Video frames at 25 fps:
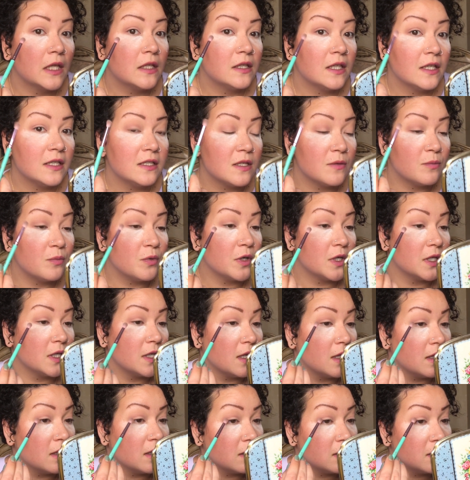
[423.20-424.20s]
That's a pretty
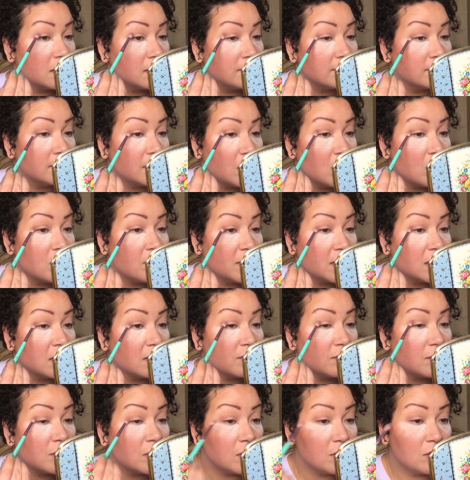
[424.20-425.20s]
color. That would be
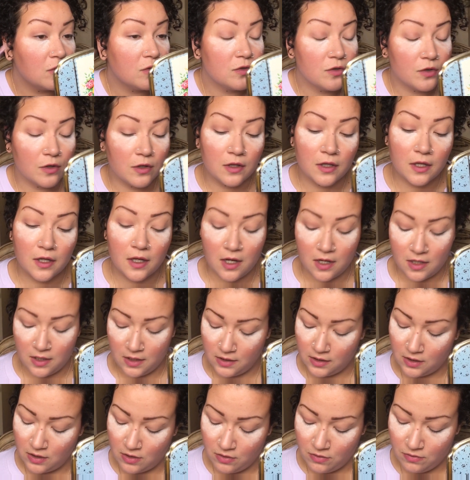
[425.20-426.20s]
good for a neutral look on
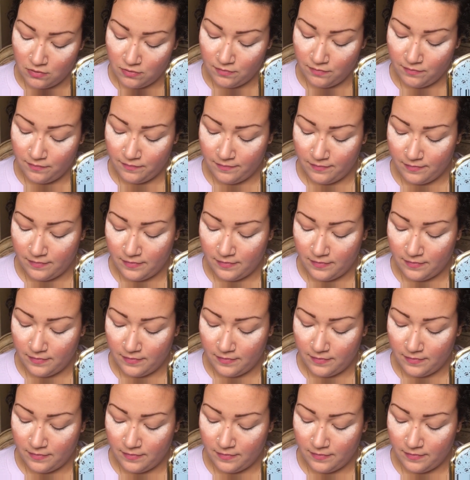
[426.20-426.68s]
its own.